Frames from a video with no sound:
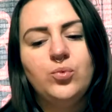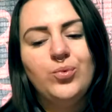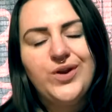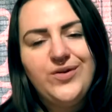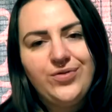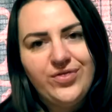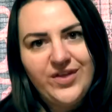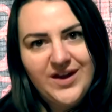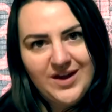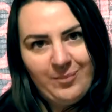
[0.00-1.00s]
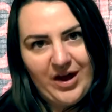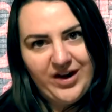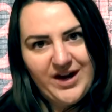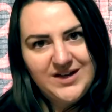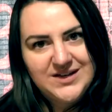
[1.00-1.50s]
when you think about
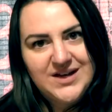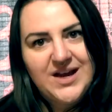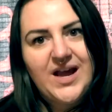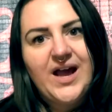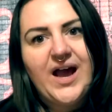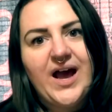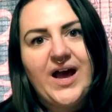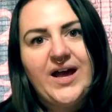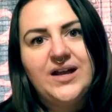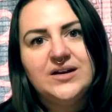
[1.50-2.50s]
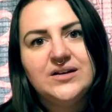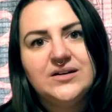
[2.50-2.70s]
it, at